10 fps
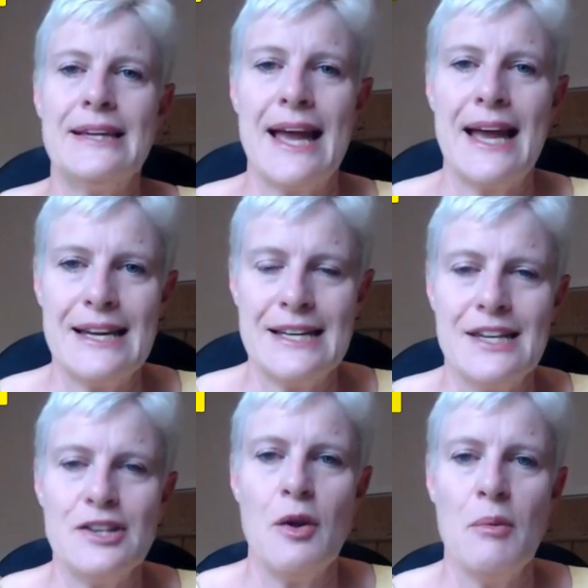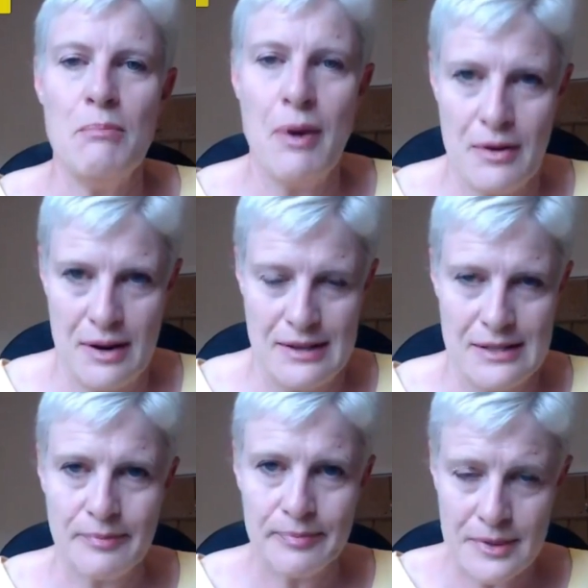added
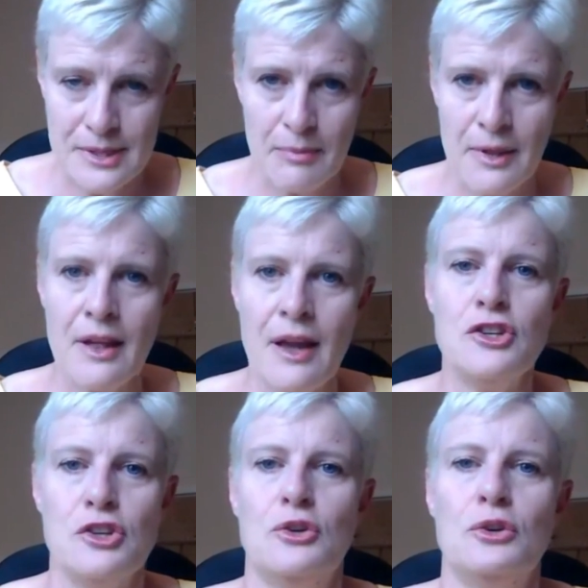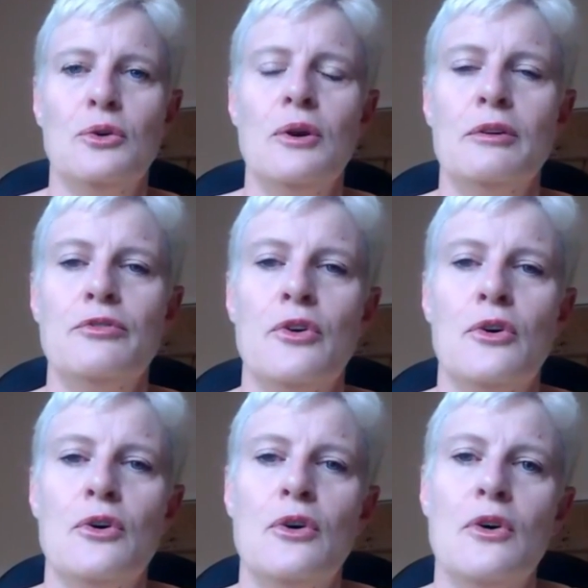bonus, something I do
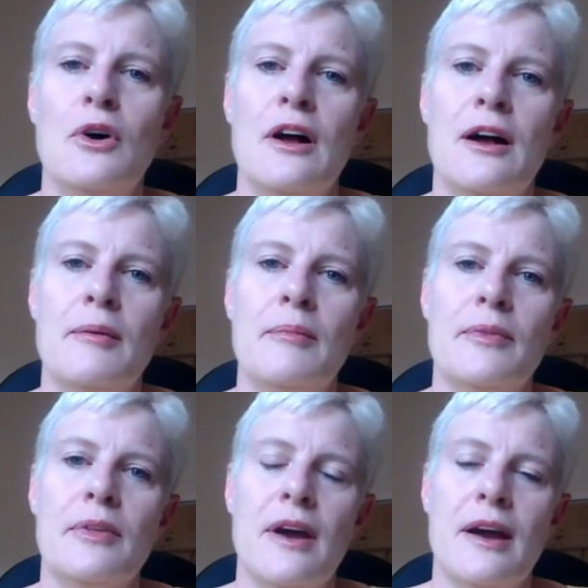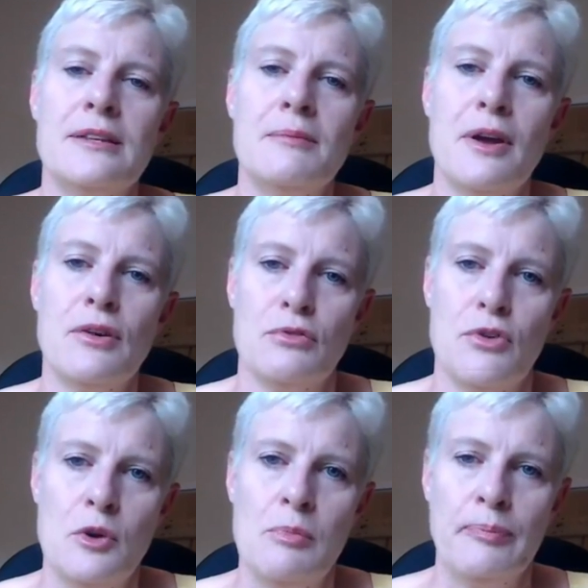for the guys in my
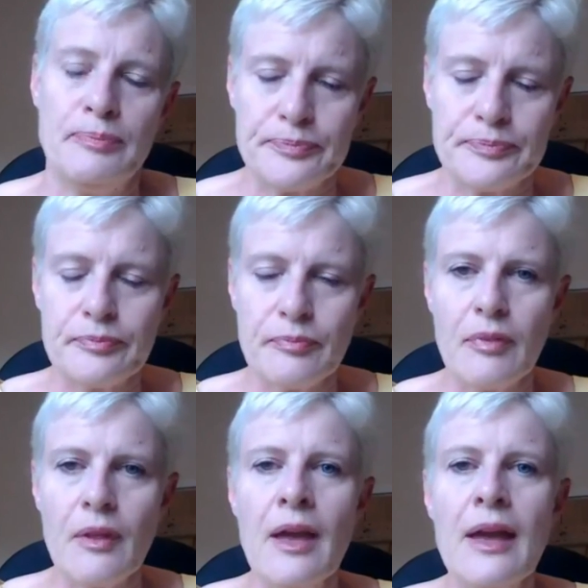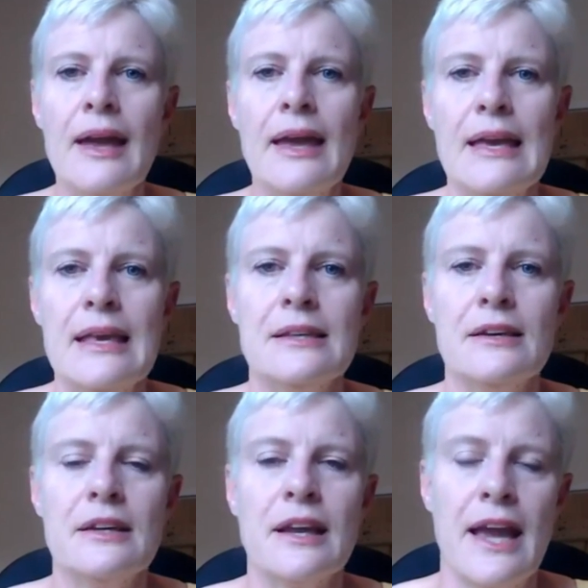group is
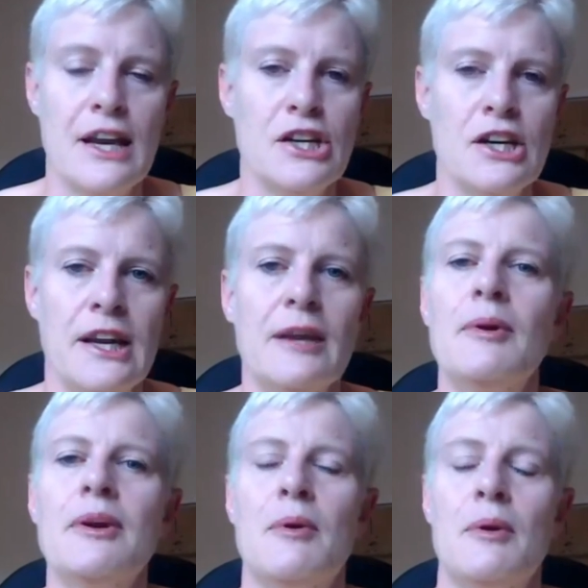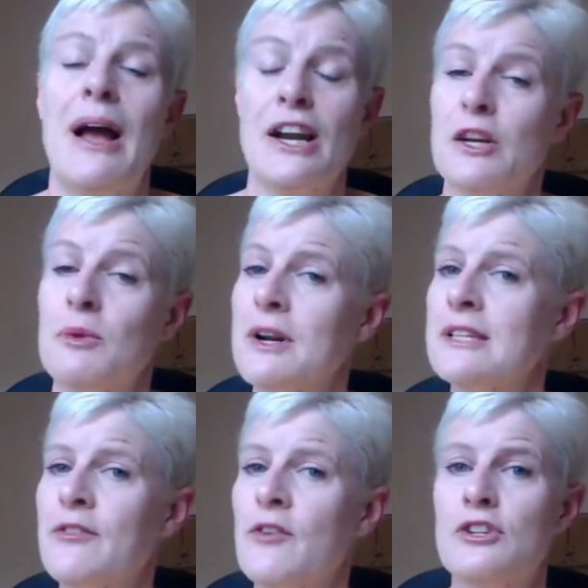that occasionally,
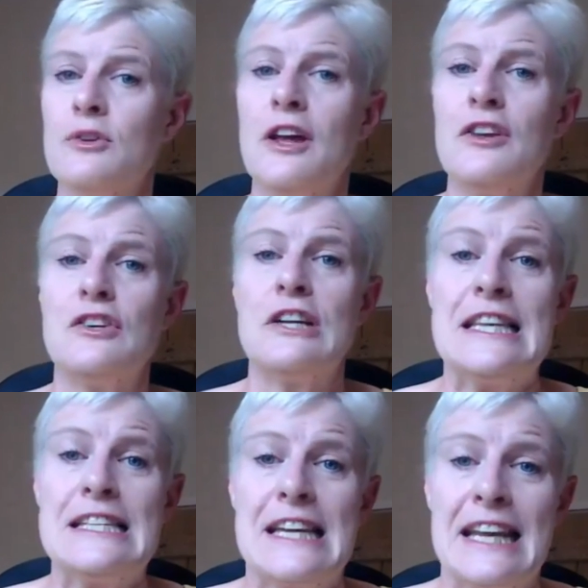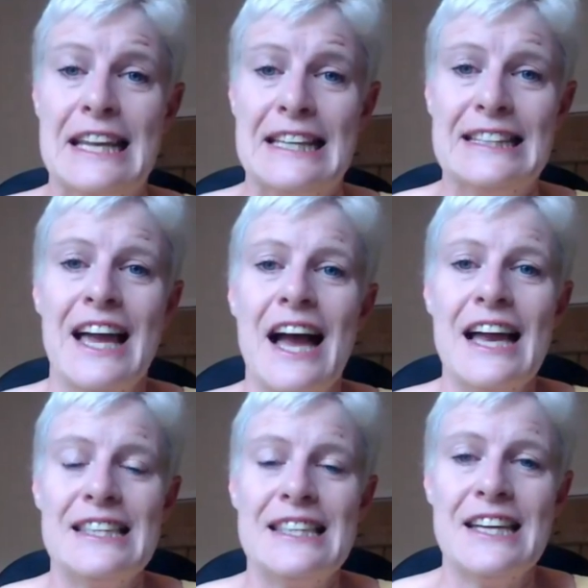once they've got to 100 listings,
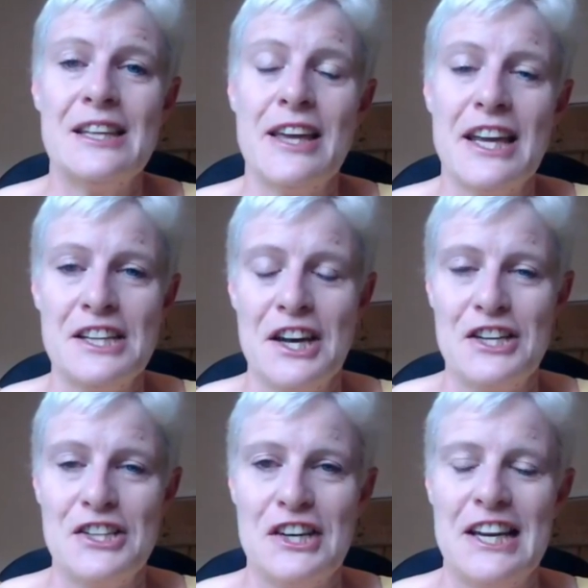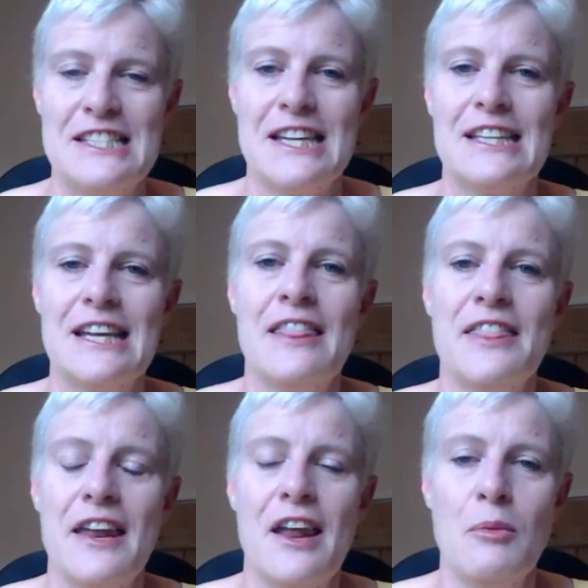I say to them, get to 100 listings,
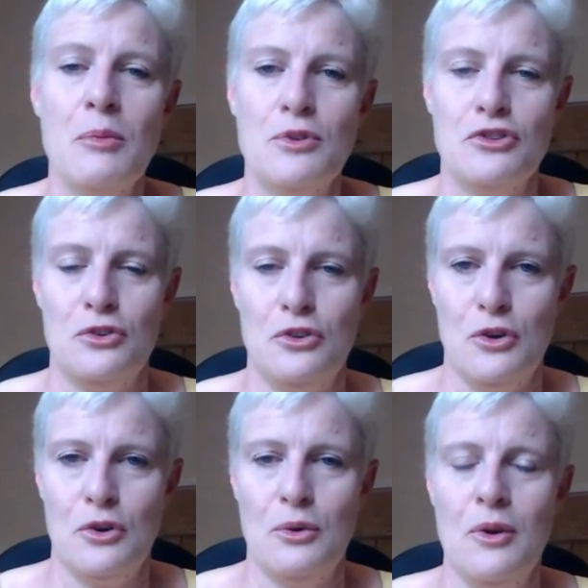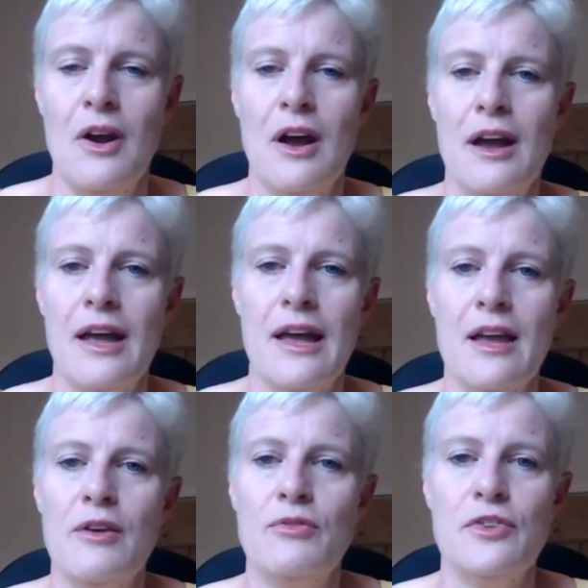and then I will do you
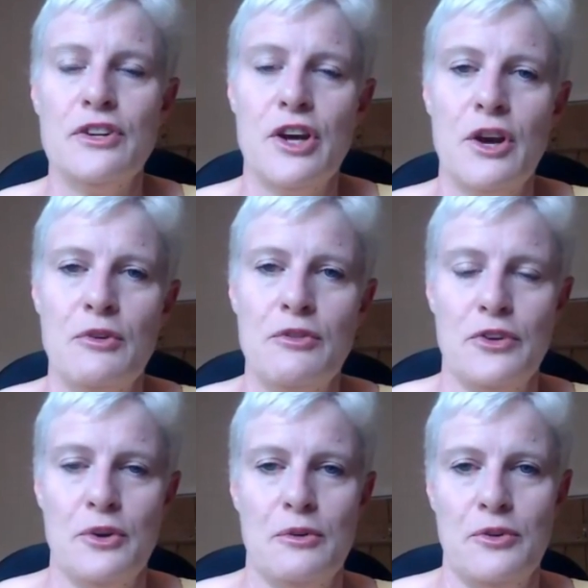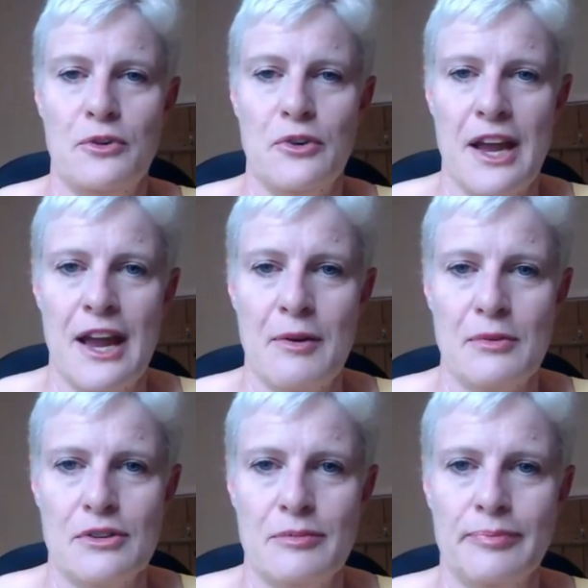a video review of your
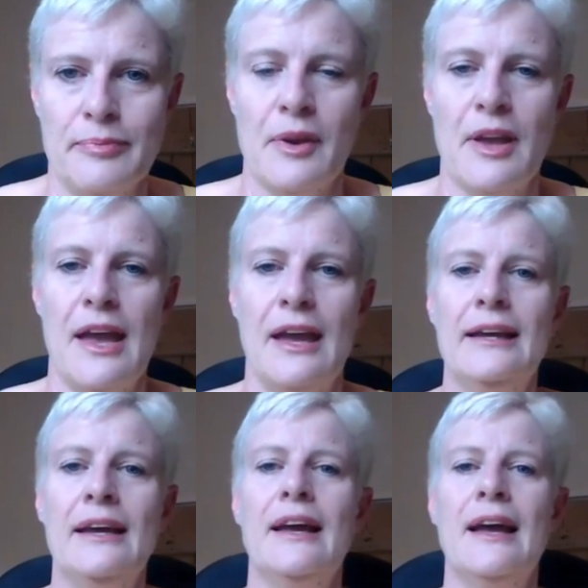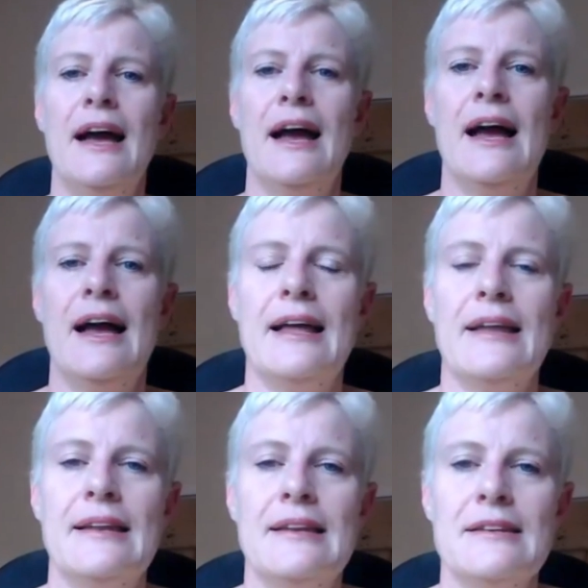account. Okay.
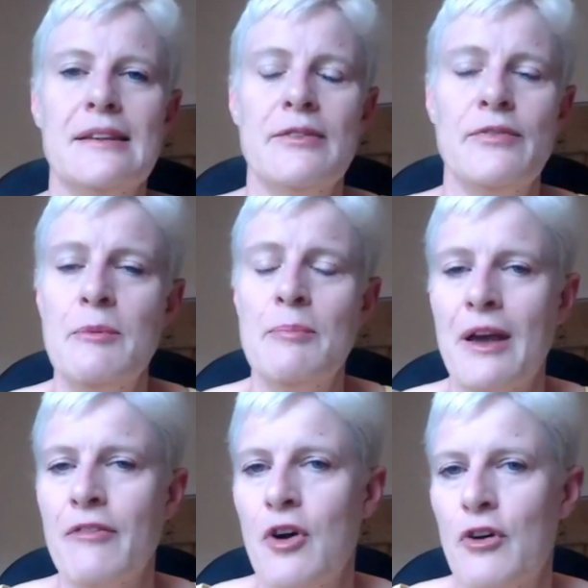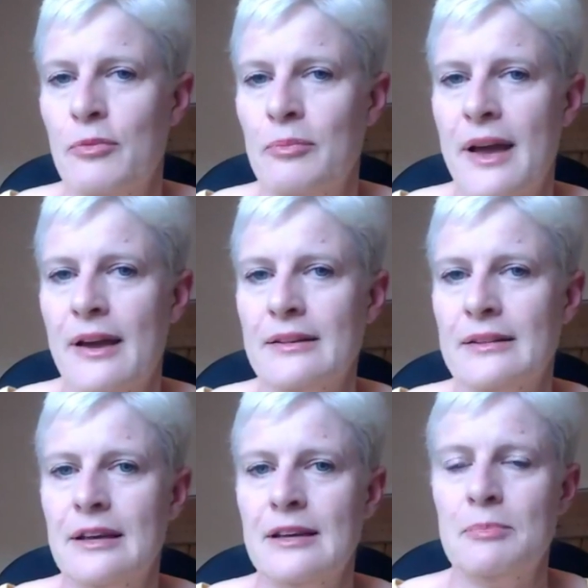And the feedback I've got from
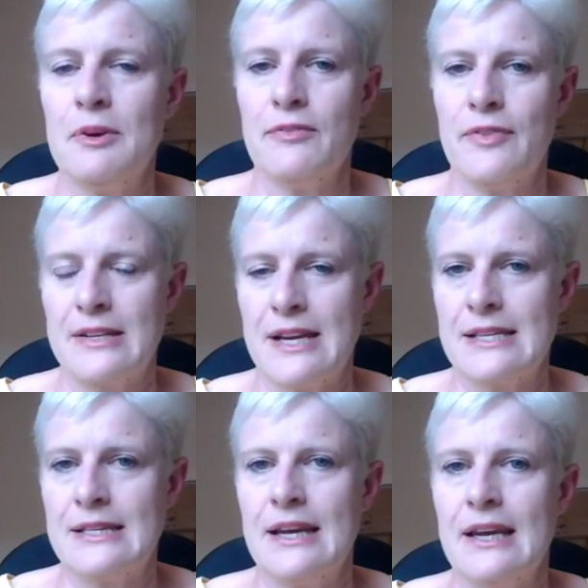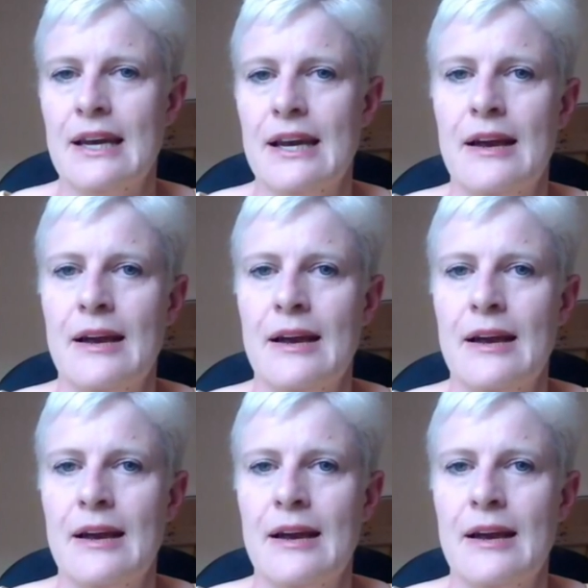that has been fantastic.